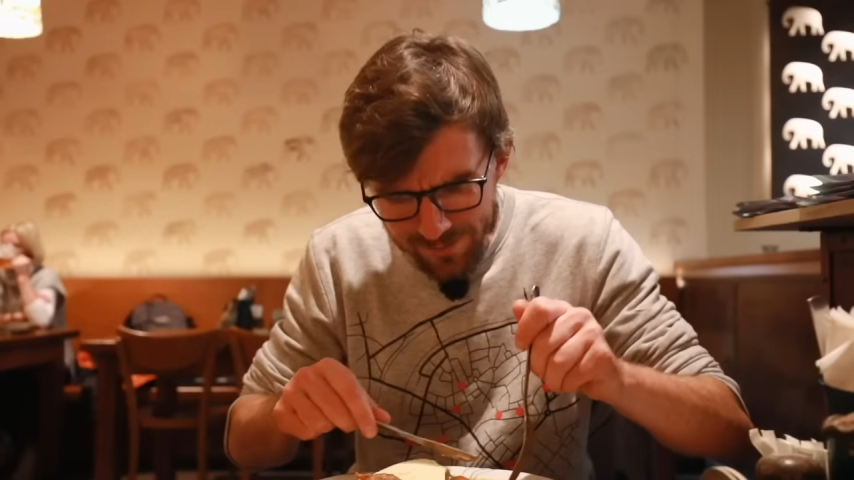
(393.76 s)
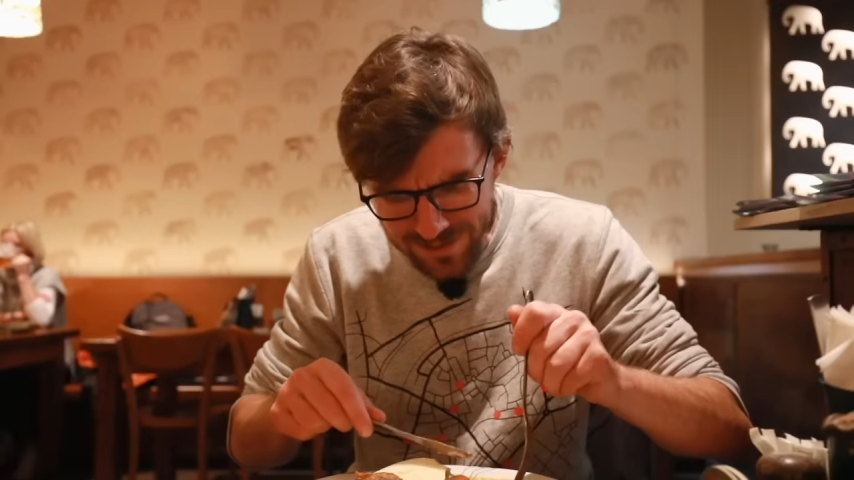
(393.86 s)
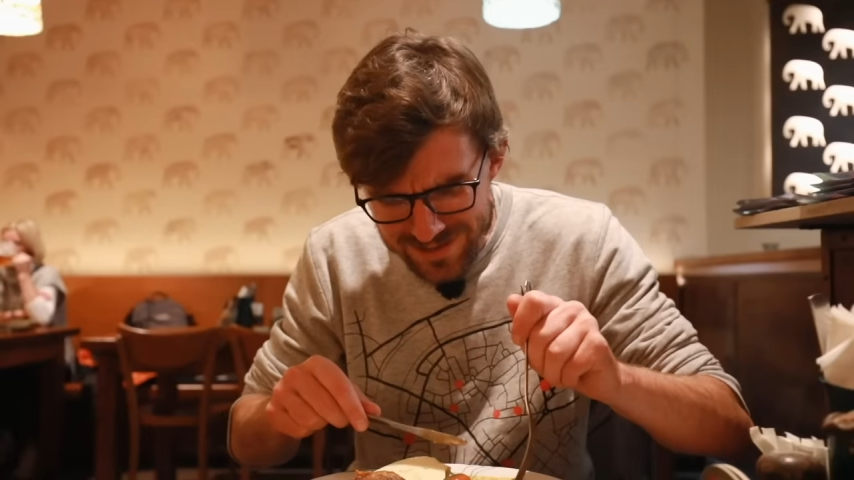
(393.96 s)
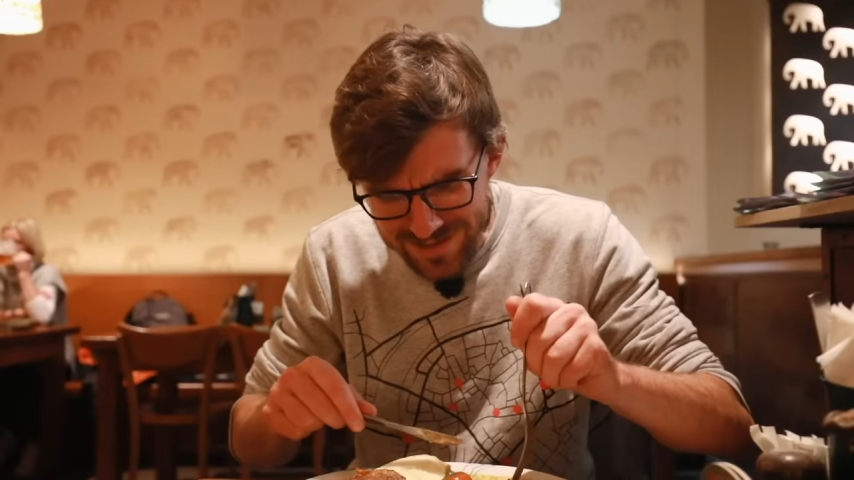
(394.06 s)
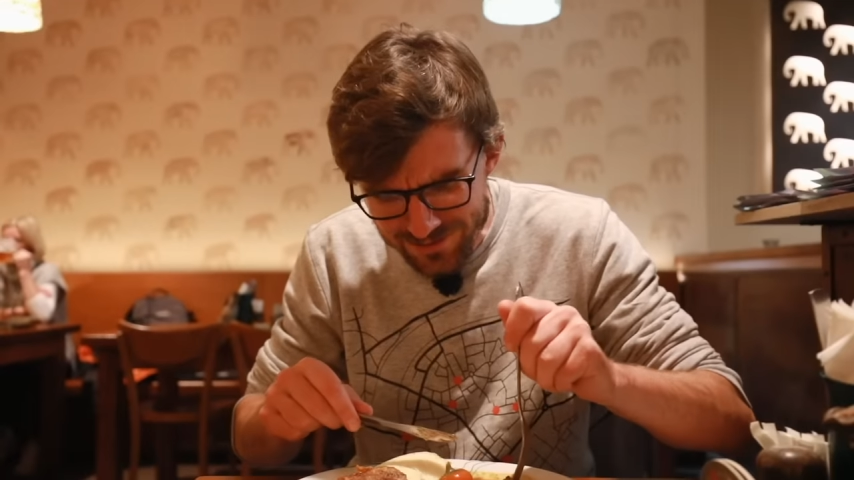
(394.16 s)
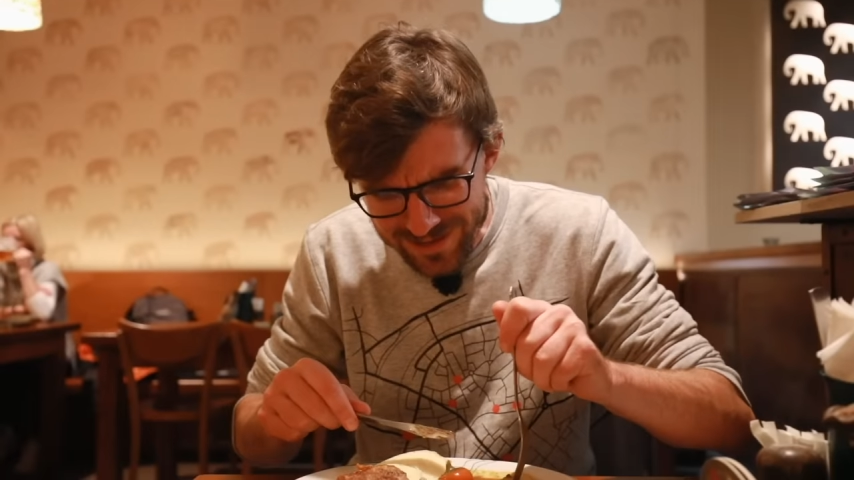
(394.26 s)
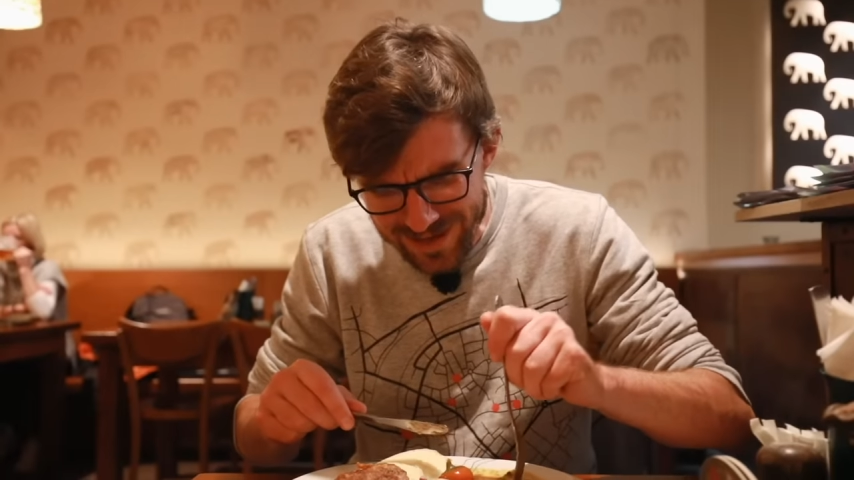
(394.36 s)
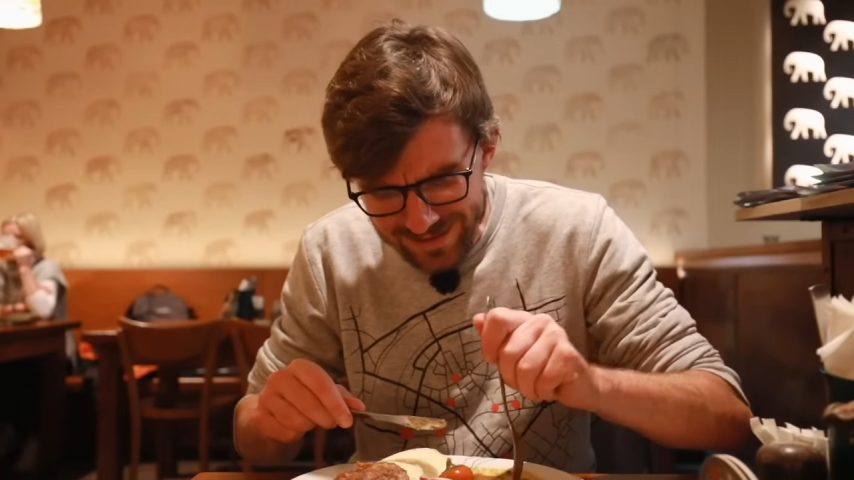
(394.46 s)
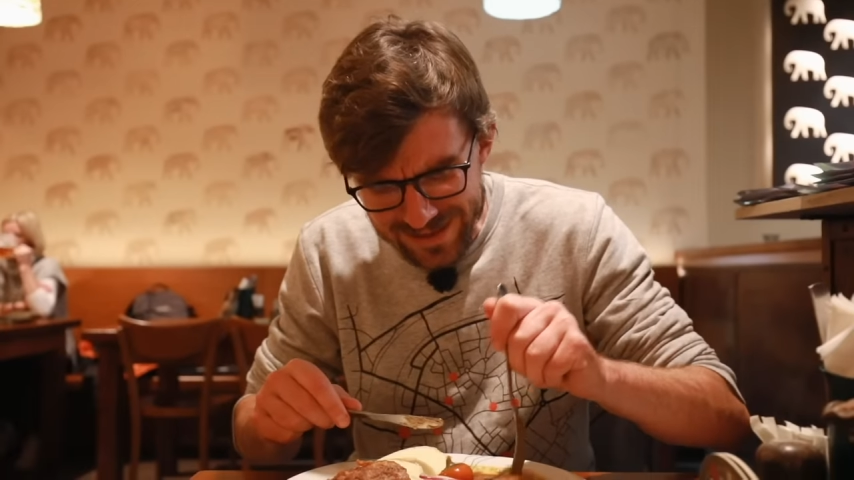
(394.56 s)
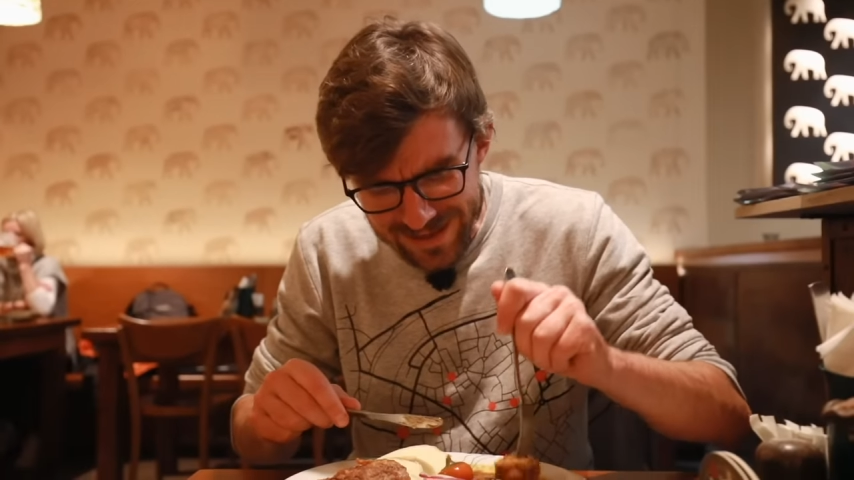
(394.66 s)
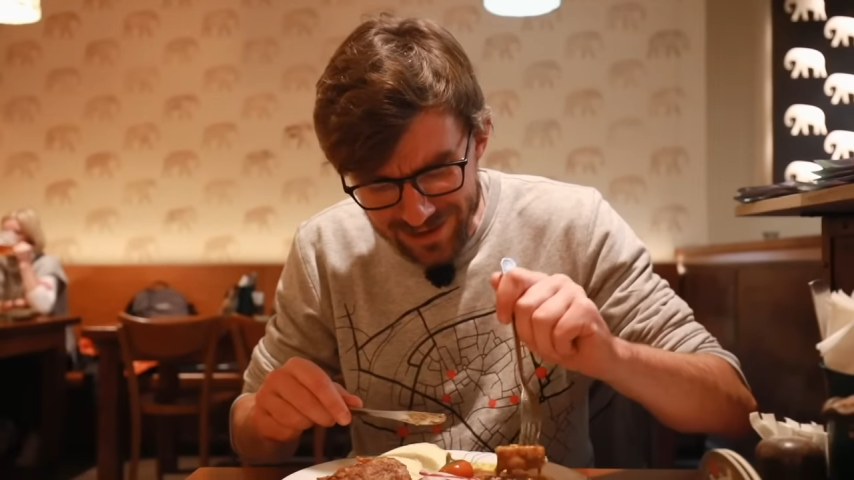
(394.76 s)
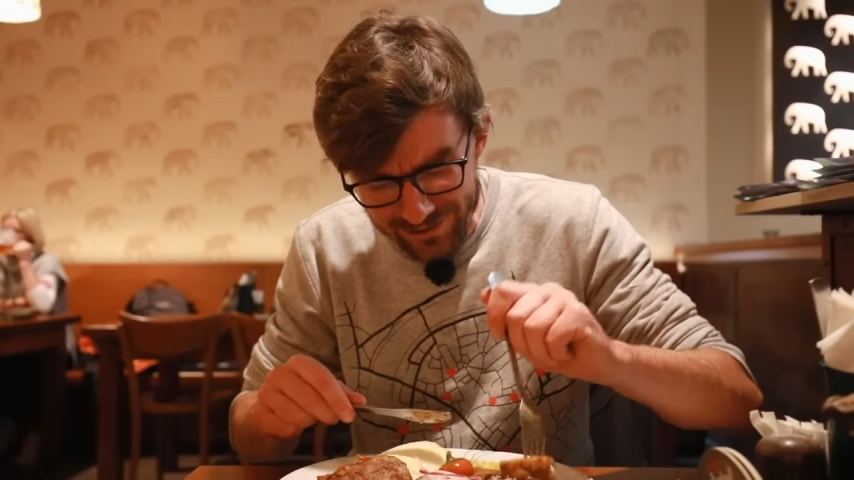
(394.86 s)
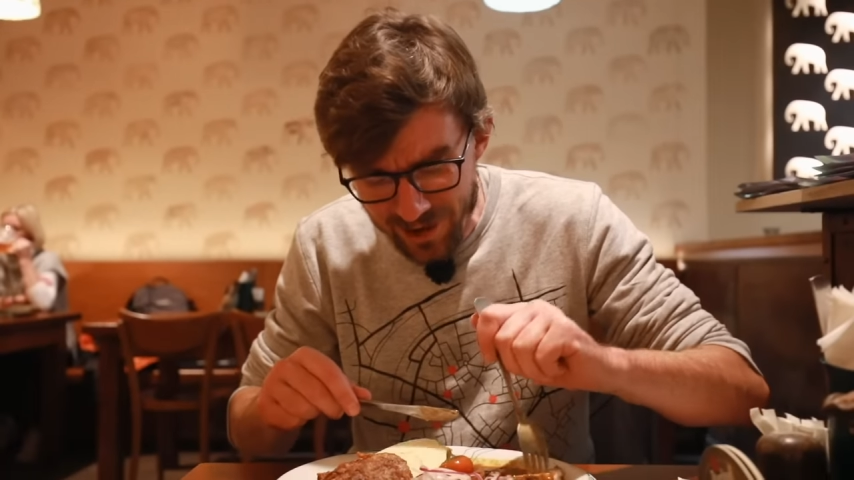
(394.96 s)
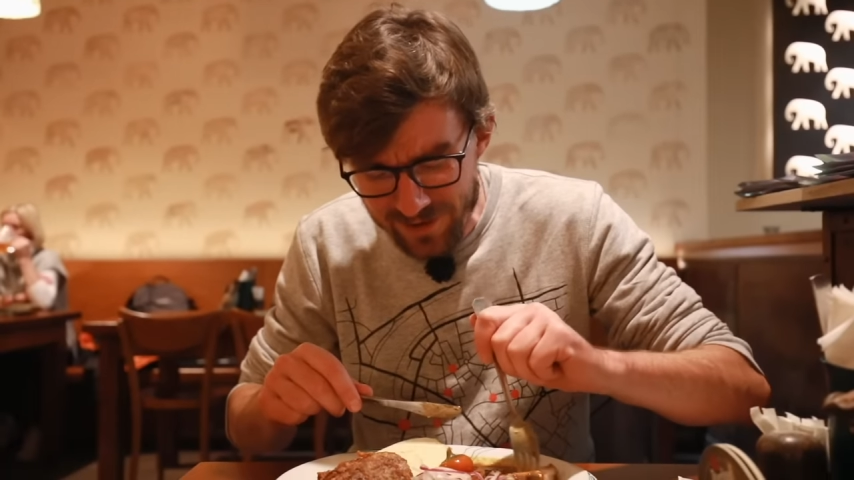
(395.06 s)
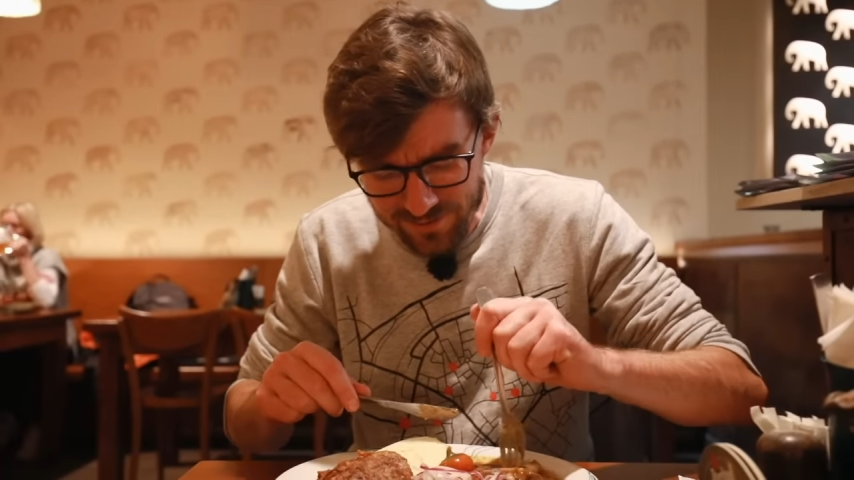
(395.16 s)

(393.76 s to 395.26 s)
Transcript: But since we had a lot